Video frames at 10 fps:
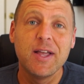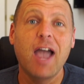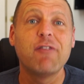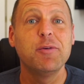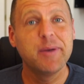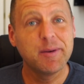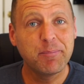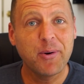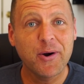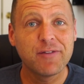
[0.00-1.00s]
Have you been
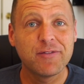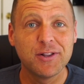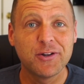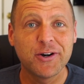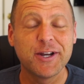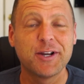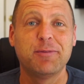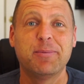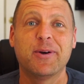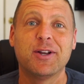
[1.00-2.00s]
part of a learning
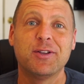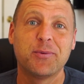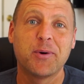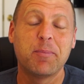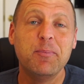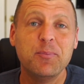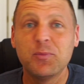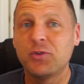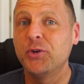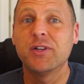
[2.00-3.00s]
experience where
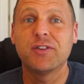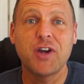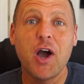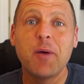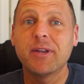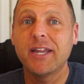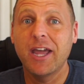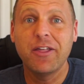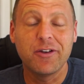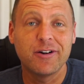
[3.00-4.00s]
students come
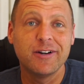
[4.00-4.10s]
together